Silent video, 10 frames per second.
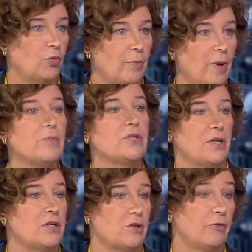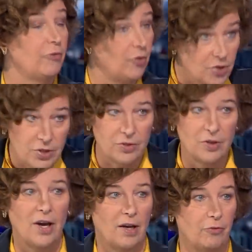where member states are
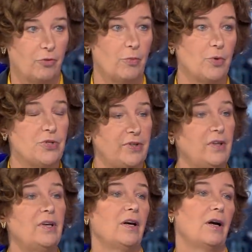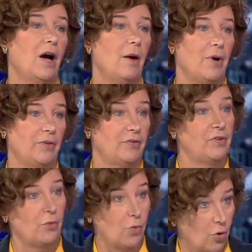first and foremost thinking about
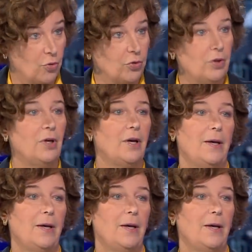their own